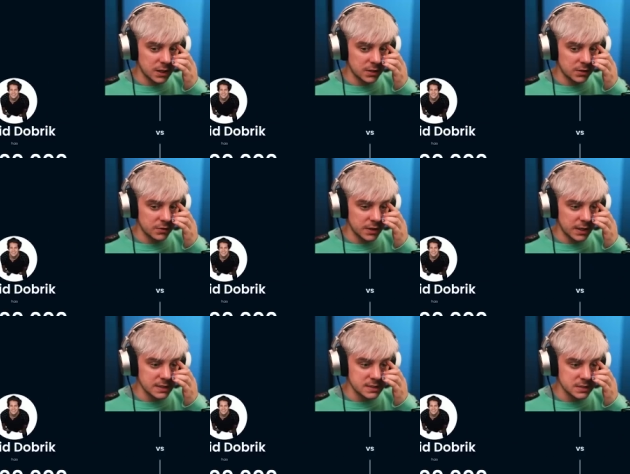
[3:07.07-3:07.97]
don't know what
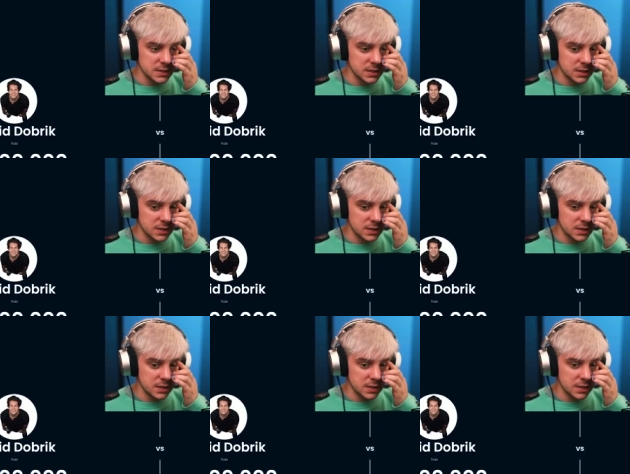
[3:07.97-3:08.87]
that is.
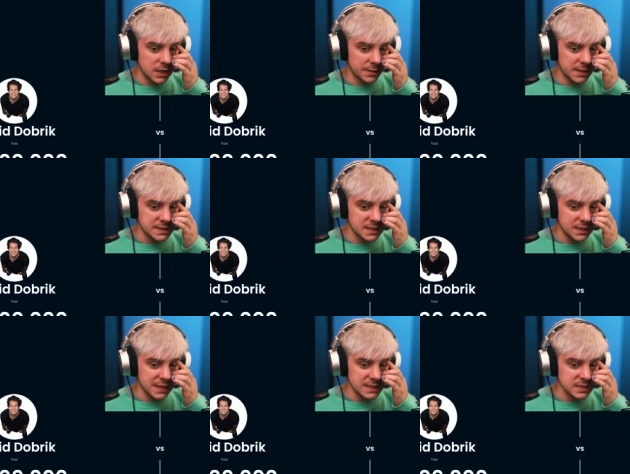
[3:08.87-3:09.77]
I'm gonna say
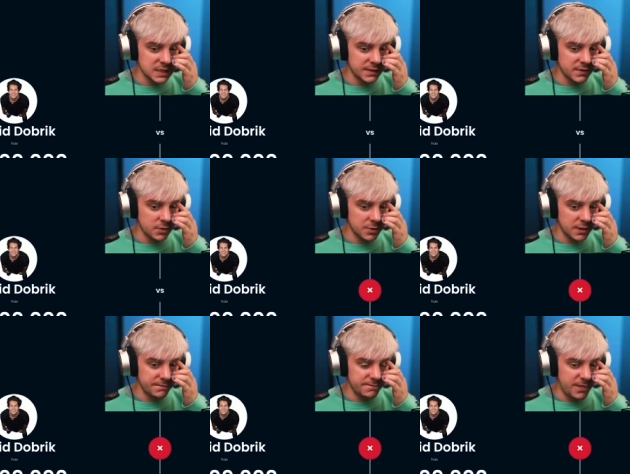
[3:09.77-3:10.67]
less than David Dobrik.
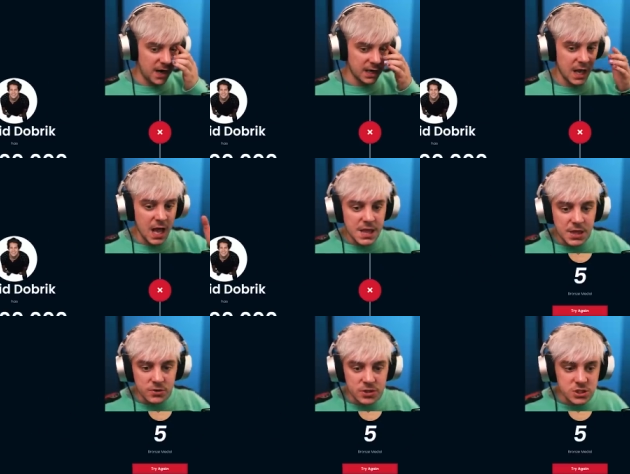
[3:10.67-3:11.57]
Fuck.
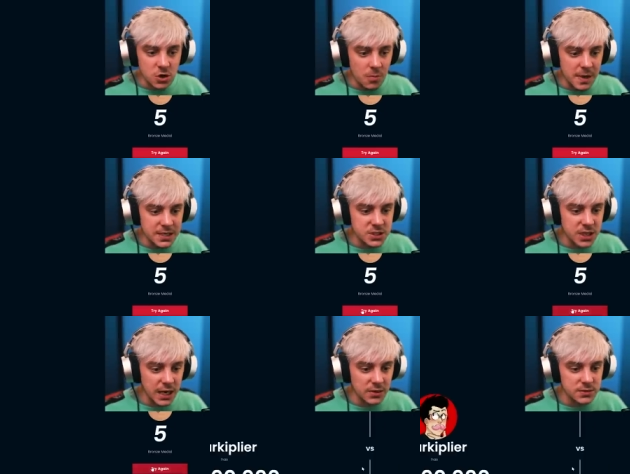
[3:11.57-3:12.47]
There are so many
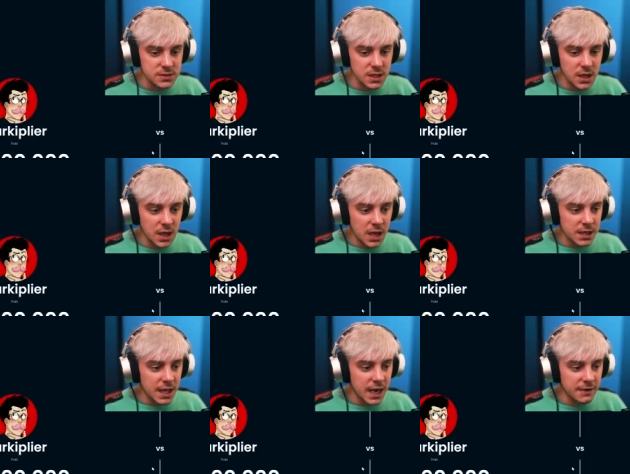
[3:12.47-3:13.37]
channels
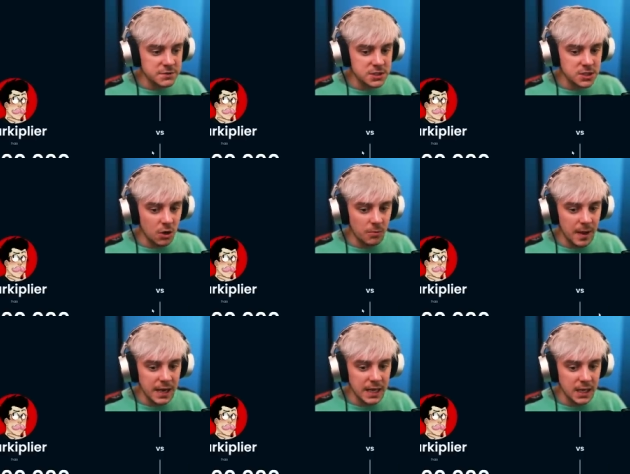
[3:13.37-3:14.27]
that have so
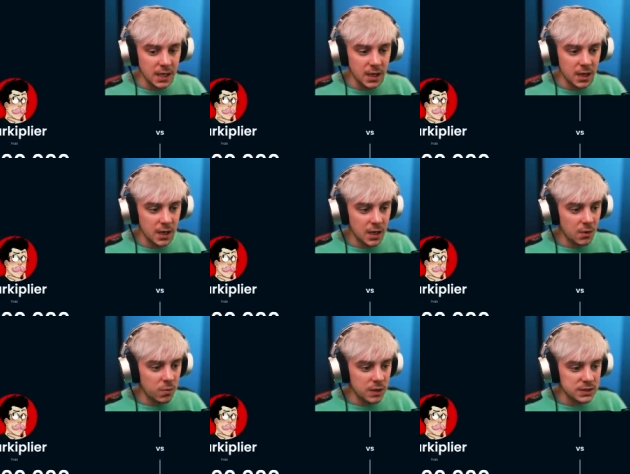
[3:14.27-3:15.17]
many.
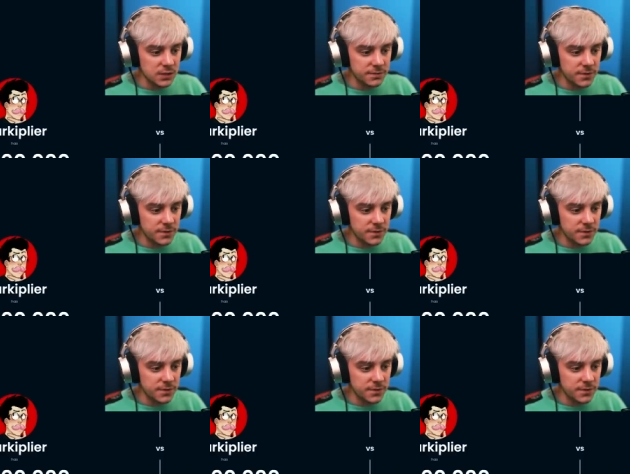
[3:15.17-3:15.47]
What the